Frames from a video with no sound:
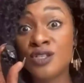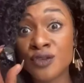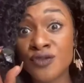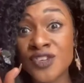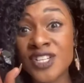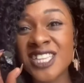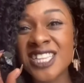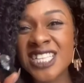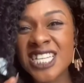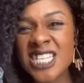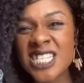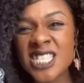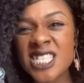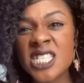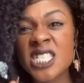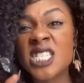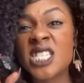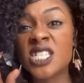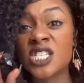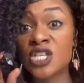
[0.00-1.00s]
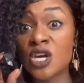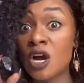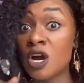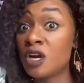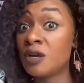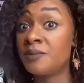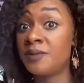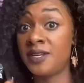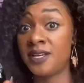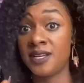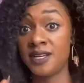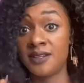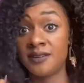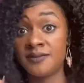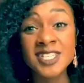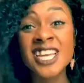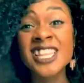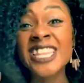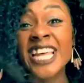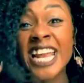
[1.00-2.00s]
to release disharmony
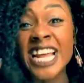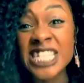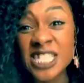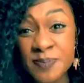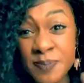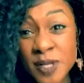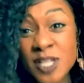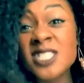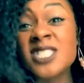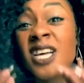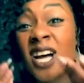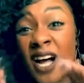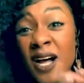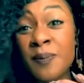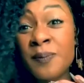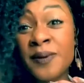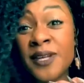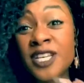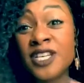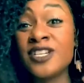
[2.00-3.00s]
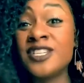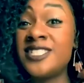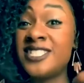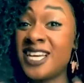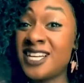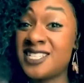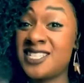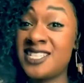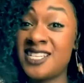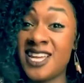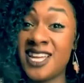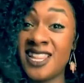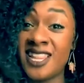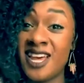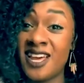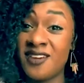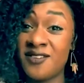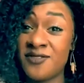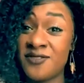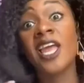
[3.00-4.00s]
that has built up in your day-to-day
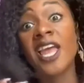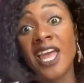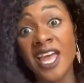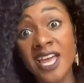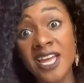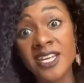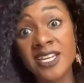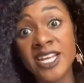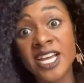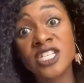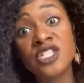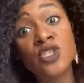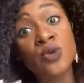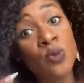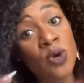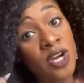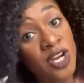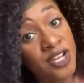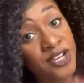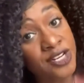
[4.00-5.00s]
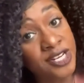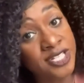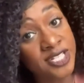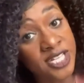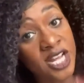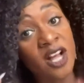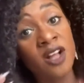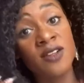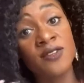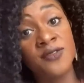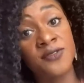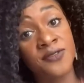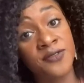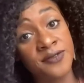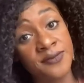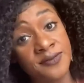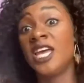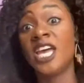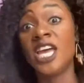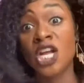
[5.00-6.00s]
life and as you work on yourself,
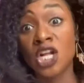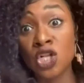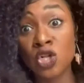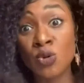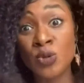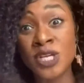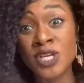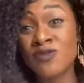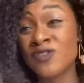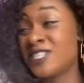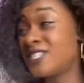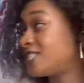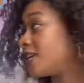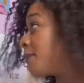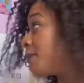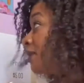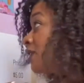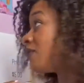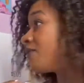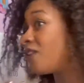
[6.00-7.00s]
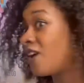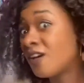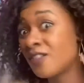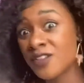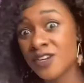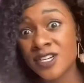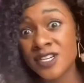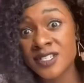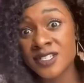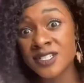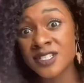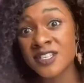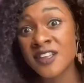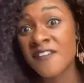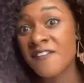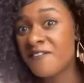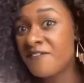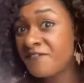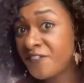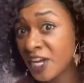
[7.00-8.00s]
including resentment of others,
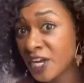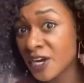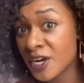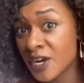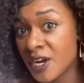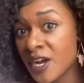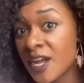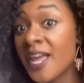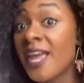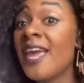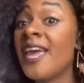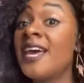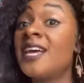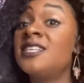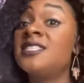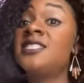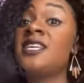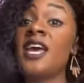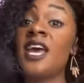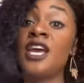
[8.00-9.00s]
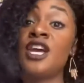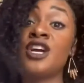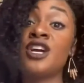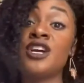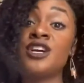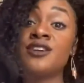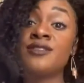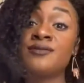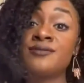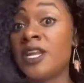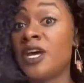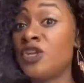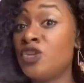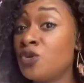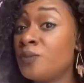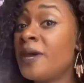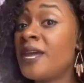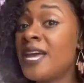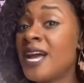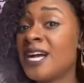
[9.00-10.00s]
fear, and anger. Now
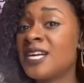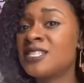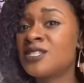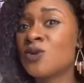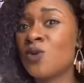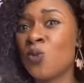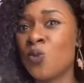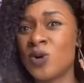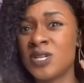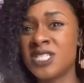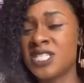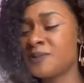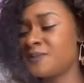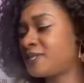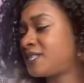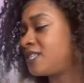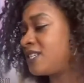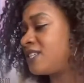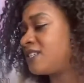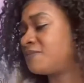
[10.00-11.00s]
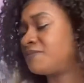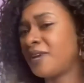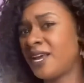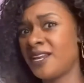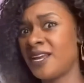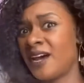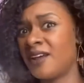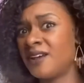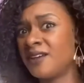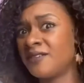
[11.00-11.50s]
you may ask, what's obsidian made out